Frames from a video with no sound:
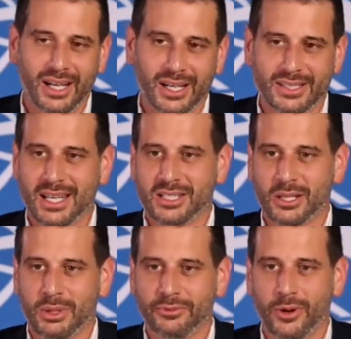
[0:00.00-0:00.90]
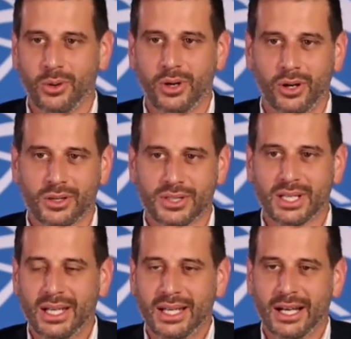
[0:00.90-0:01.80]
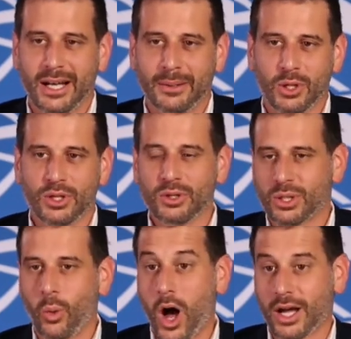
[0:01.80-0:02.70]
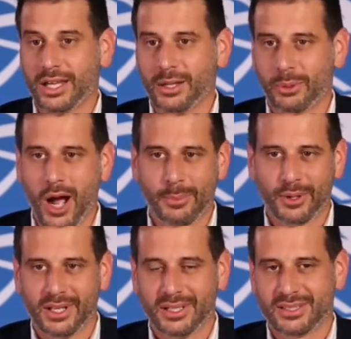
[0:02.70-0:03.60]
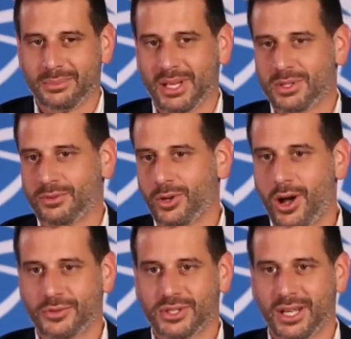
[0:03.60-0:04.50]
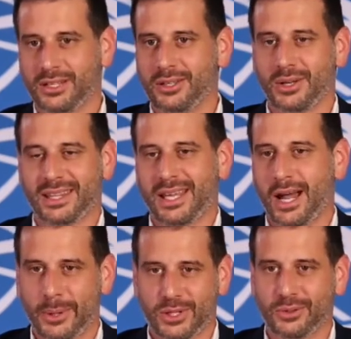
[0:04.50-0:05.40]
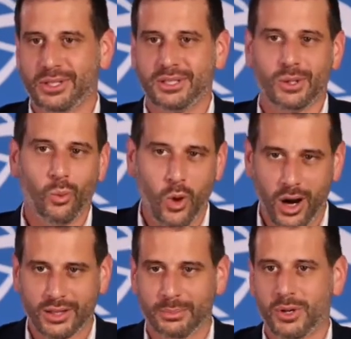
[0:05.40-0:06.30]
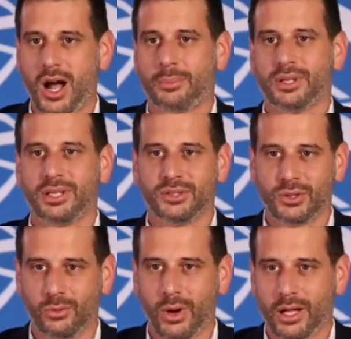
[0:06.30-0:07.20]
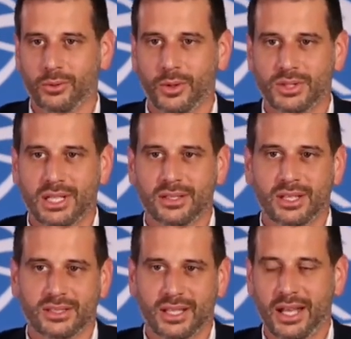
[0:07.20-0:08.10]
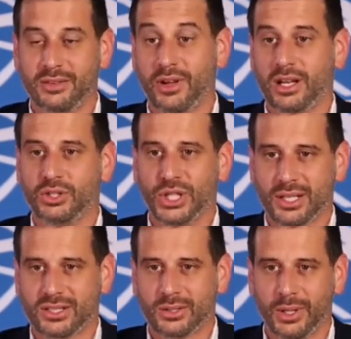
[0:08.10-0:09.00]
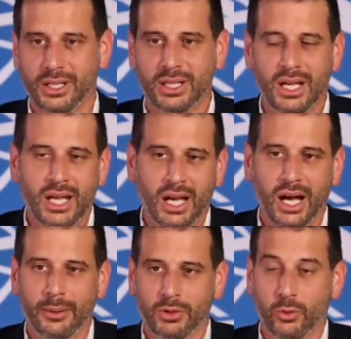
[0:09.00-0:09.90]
taking so many phone calls. You're used to walking the property, and sometimes if you're off site, you don't get that opportunity to walk the property and do your regular routine, things like that. You've got to adjust to it and